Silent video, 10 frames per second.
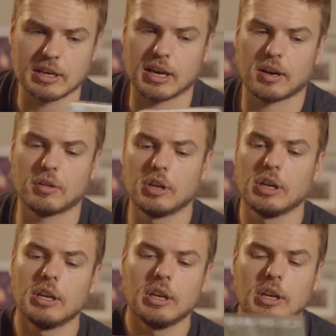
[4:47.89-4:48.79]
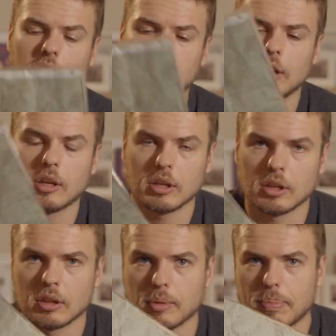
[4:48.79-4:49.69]
Now,
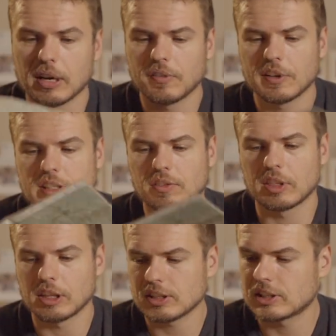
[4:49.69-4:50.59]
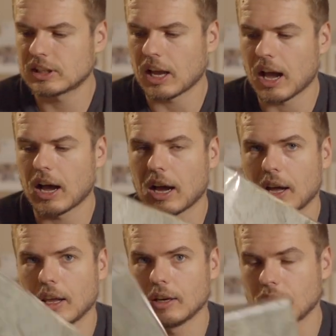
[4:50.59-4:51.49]
the benefits of this
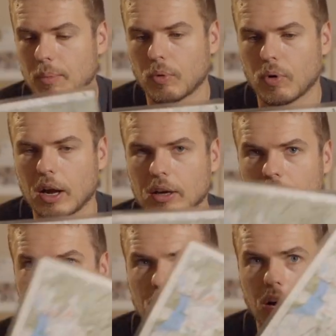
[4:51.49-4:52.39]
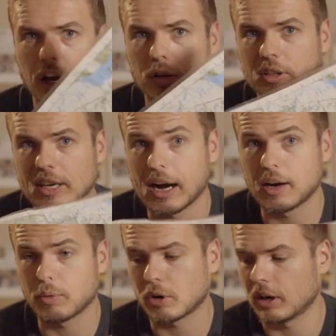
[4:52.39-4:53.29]
are number one, I only
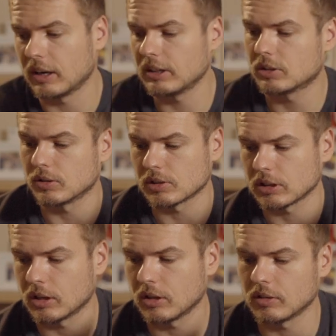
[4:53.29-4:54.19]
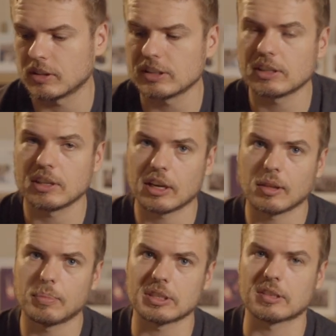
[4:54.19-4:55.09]
carry what I need to. So these are the
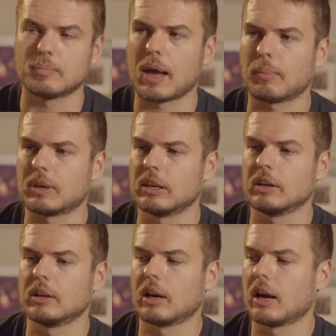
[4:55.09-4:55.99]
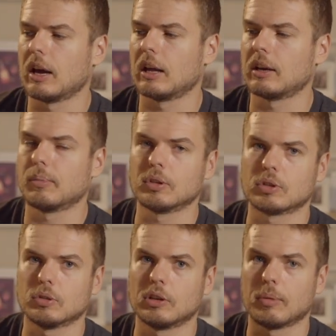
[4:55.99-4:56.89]
other bits of map here, uh, number
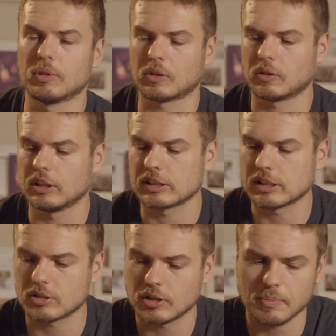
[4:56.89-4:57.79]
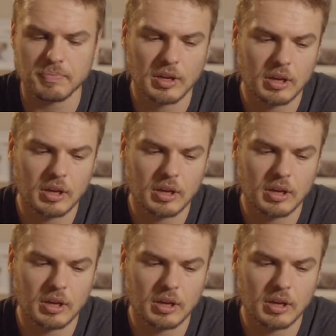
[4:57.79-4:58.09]
two, number three, etc.